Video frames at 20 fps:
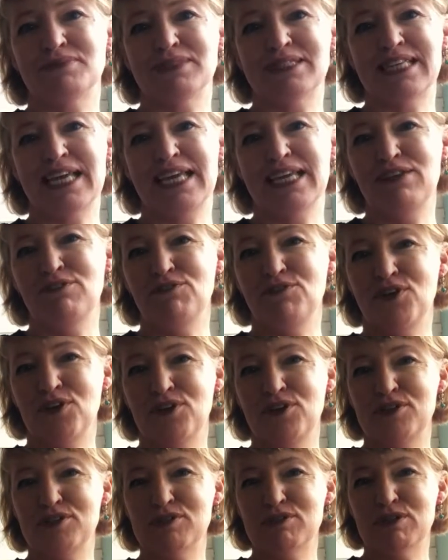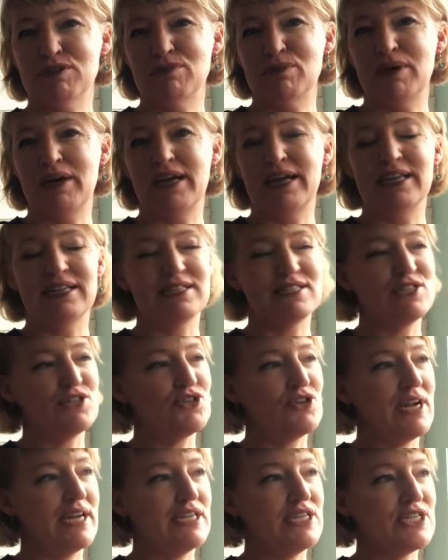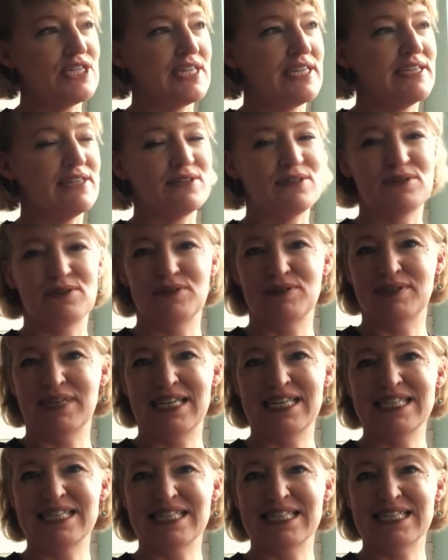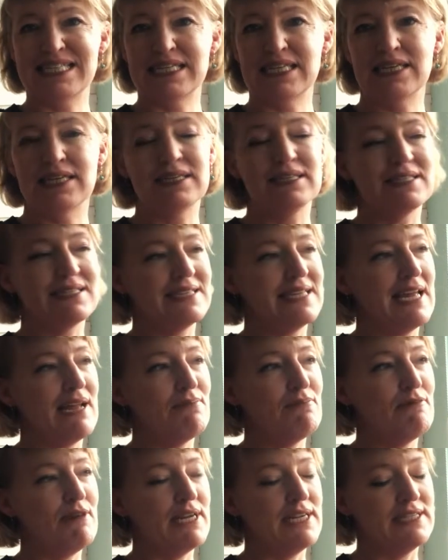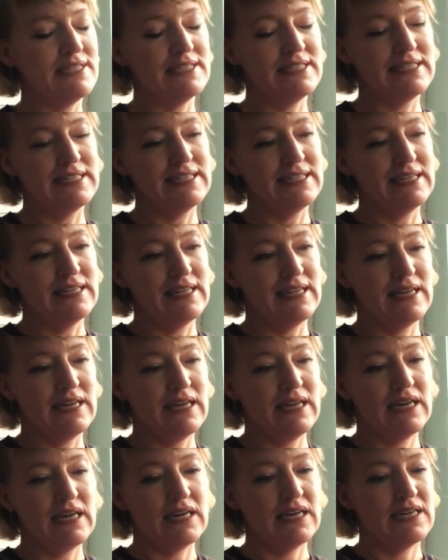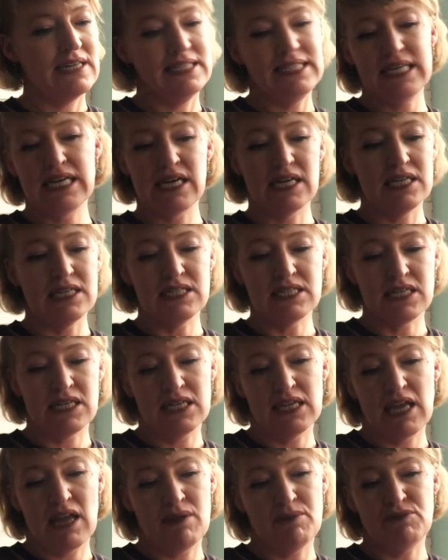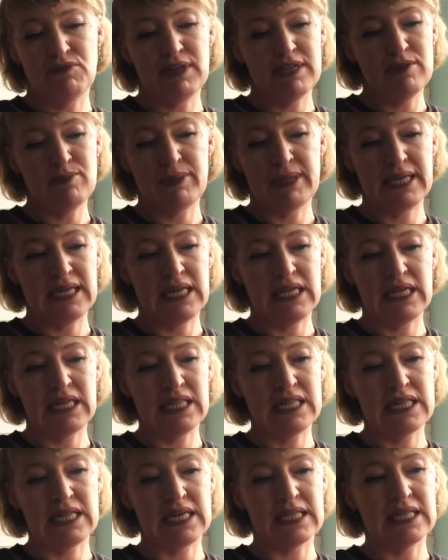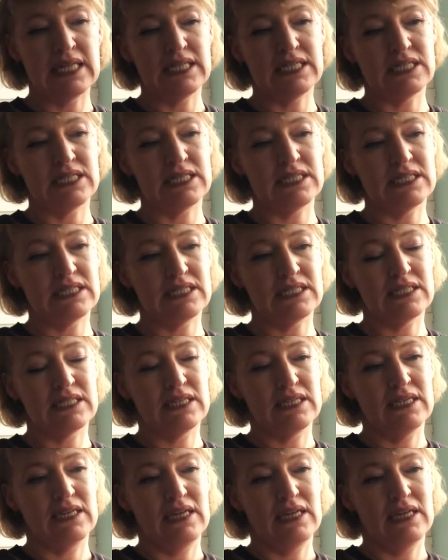taking photos with my strange little Insta camera. Yeah, it can really be anything that just